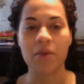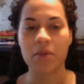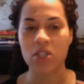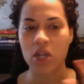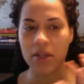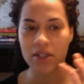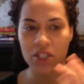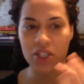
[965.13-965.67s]
it
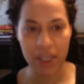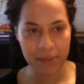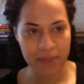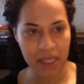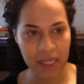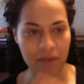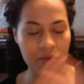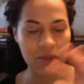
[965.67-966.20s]
with chocolate
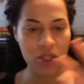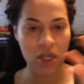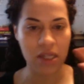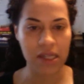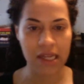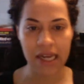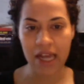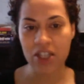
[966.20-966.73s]
chips. I love it with
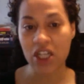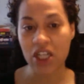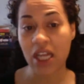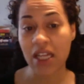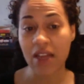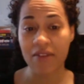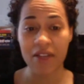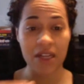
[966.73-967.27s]
chocolate ganache. I
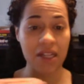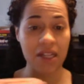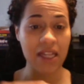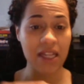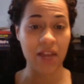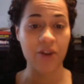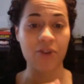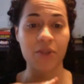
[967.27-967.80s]
love it
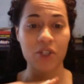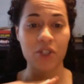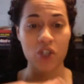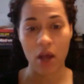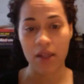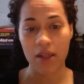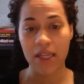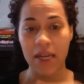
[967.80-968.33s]
layered with
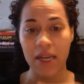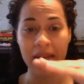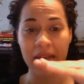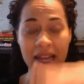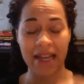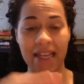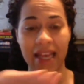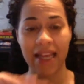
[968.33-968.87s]
chocolate and
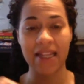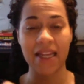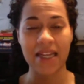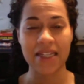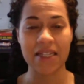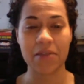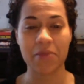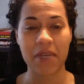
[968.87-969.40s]
banana cake like
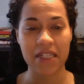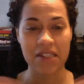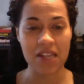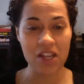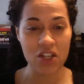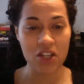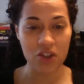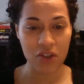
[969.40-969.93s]
I did in my
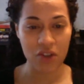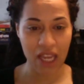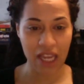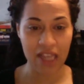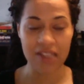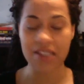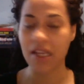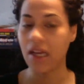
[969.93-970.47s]
t-shirt
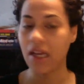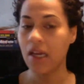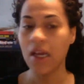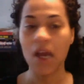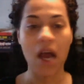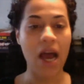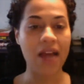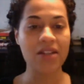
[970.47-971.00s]
cakes.
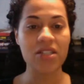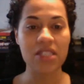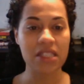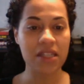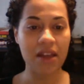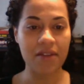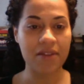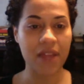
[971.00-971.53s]
I just
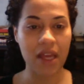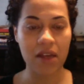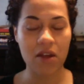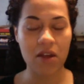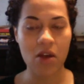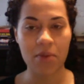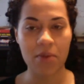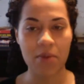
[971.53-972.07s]
love that
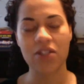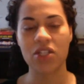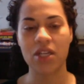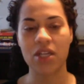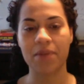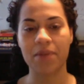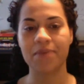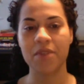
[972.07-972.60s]

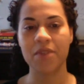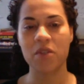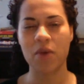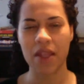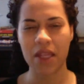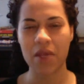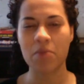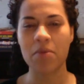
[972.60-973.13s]
combination. So
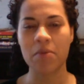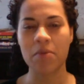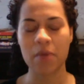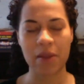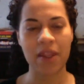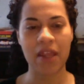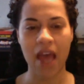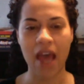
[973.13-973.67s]
I think it would
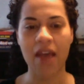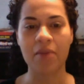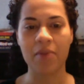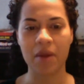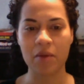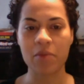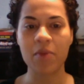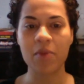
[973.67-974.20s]
be that.
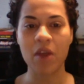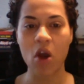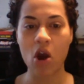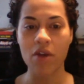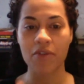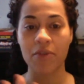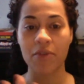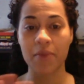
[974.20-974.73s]
But it would be
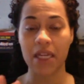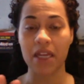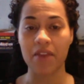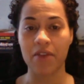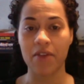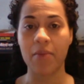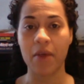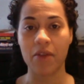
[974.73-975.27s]
hard for me to
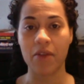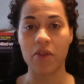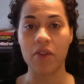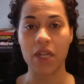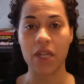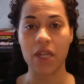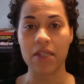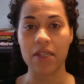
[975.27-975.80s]
give up other
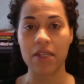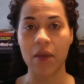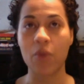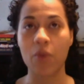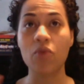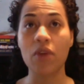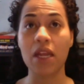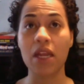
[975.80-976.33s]
things. Like I
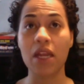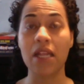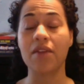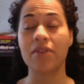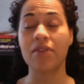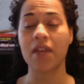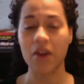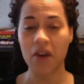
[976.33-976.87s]
really
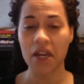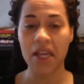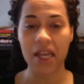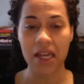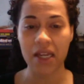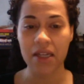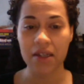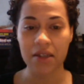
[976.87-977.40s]
love carrot
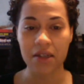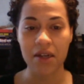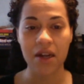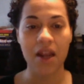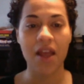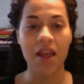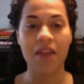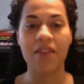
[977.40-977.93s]
cake.
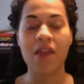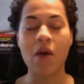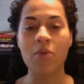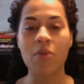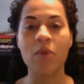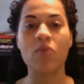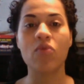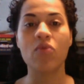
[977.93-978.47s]
That
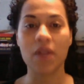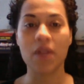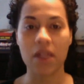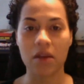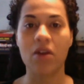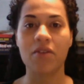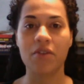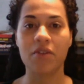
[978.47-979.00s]
would be
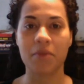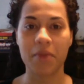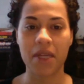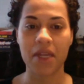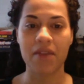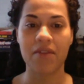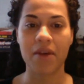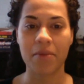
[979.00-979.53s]
really hard for me
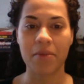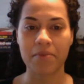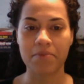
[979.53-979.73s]
to give up.